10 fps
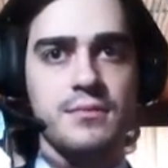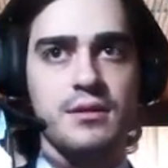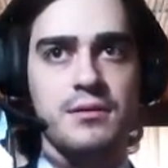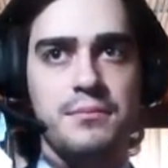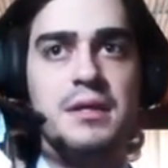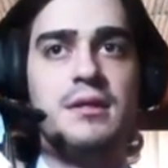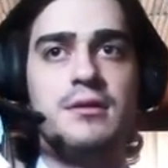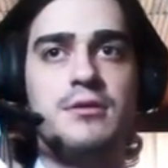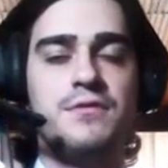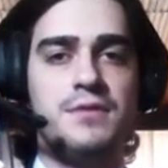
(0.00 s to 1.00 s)

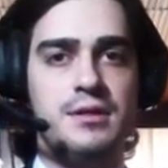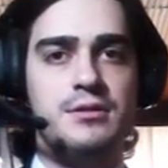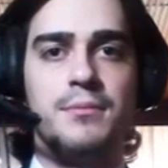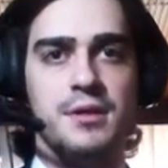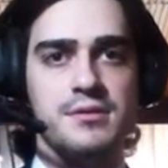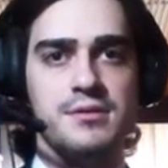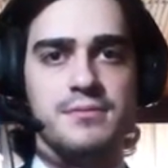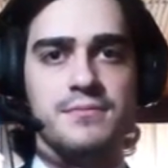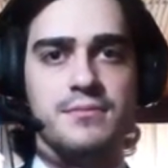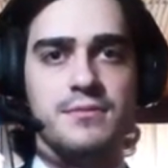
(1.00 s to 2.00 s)
meaning of e-commerce.
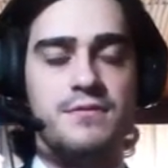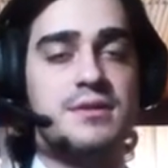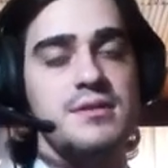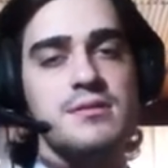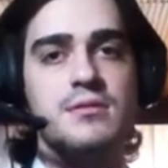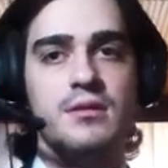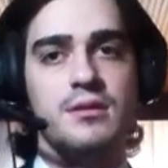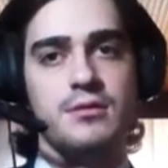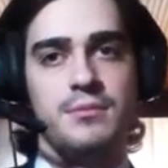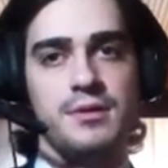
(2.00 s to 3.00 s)
What is
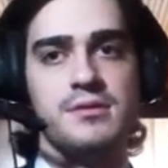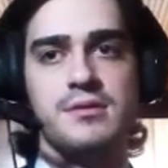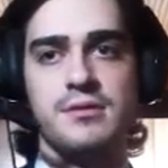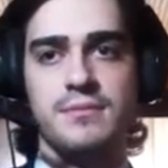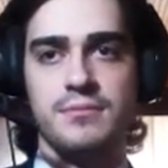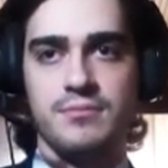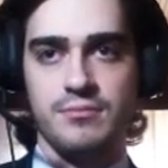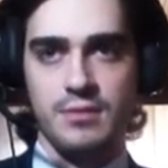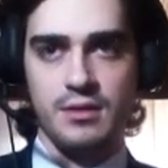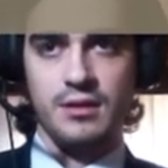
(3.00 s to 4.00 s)
e-commerce?
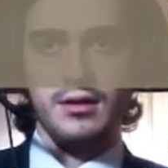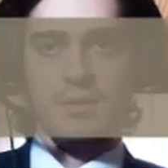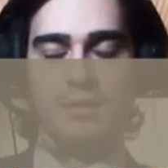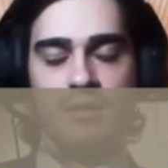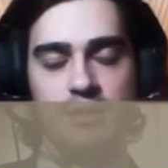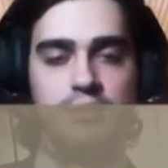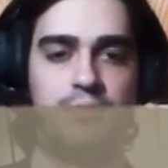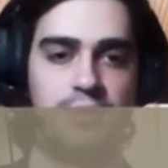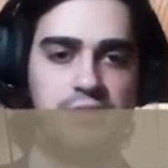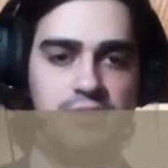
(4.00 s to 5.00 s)

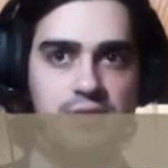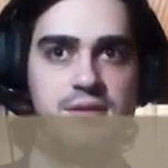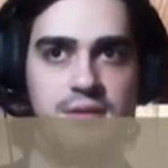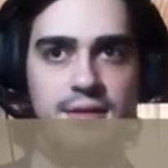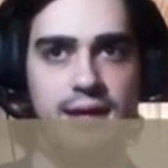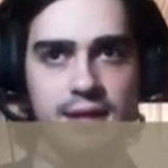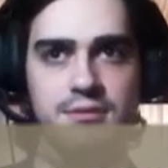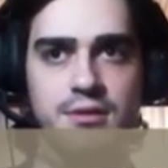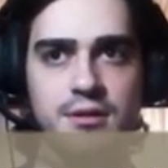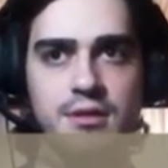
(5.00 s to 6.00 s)
E-commerce as an
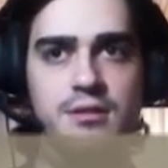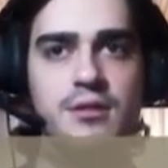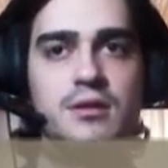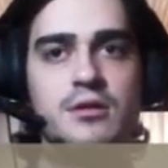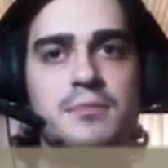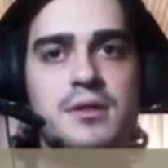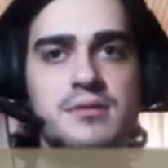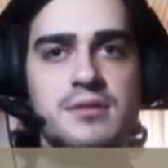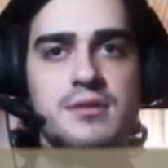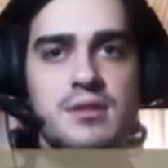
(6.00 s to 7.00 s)
electronic
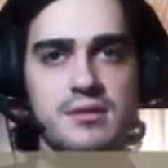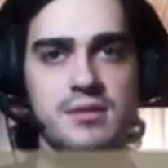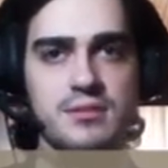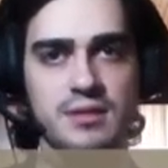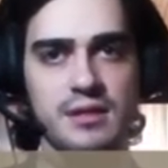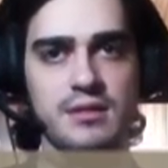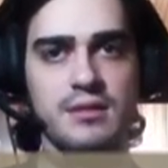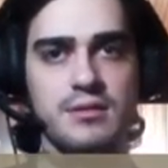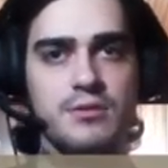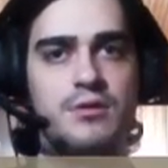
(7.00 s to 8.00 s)
commerce is the
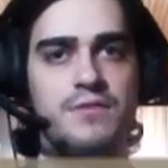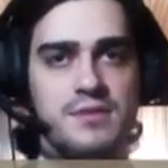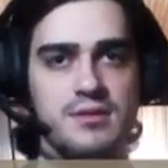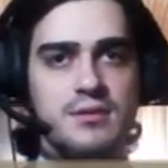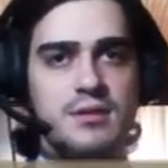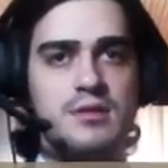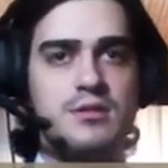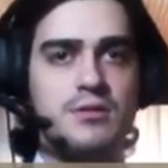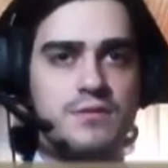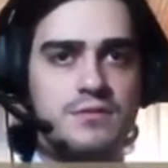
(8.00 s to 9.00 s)
trading or
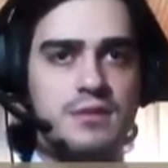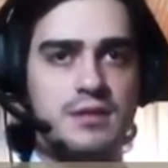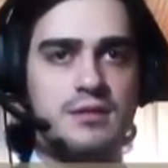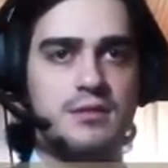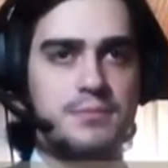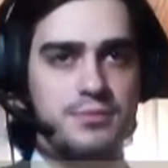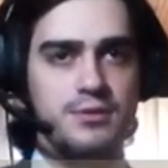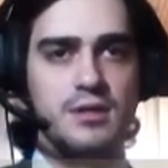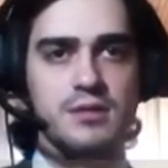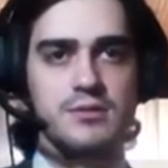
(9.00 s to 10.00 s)
facilitation of trading in
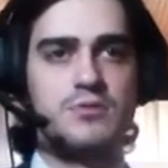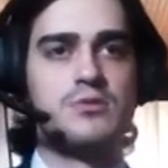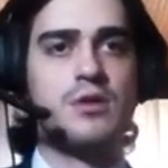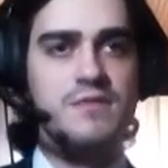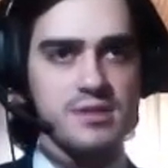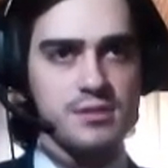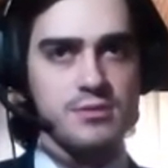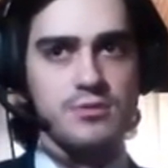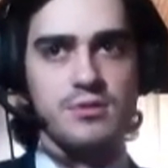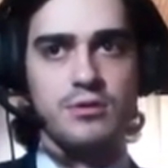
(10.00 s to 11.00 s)
products or services
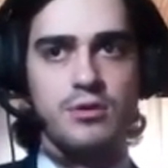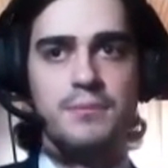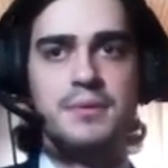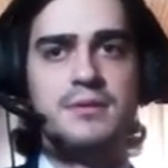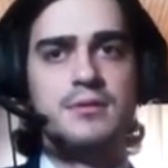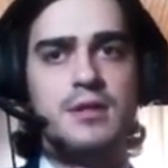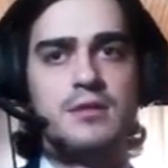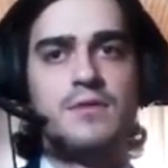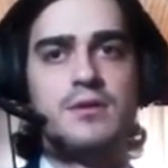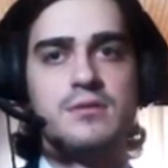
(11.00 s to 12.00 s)
using computer
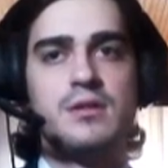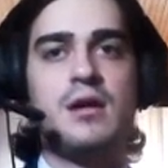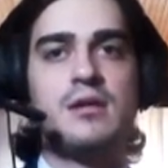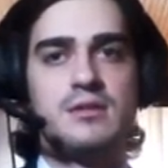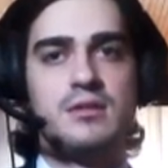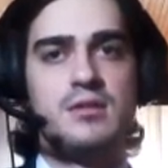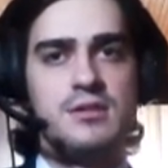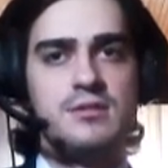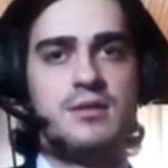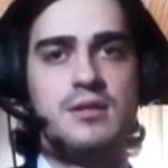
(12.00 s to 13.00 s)
networks such
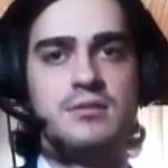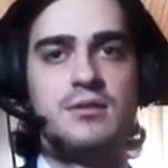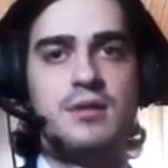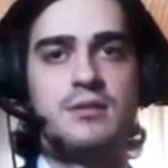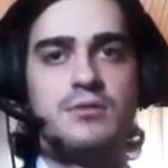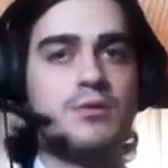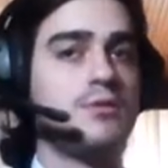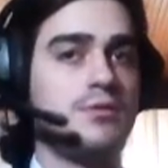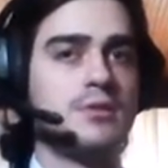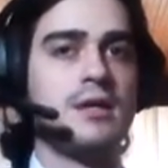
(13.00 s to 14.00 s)
as the internet or
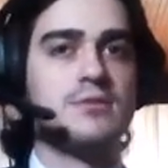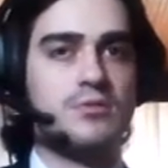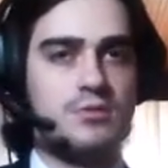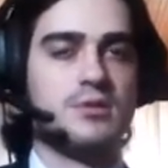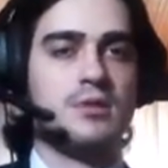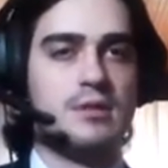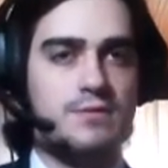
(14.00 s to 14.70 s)
online social networks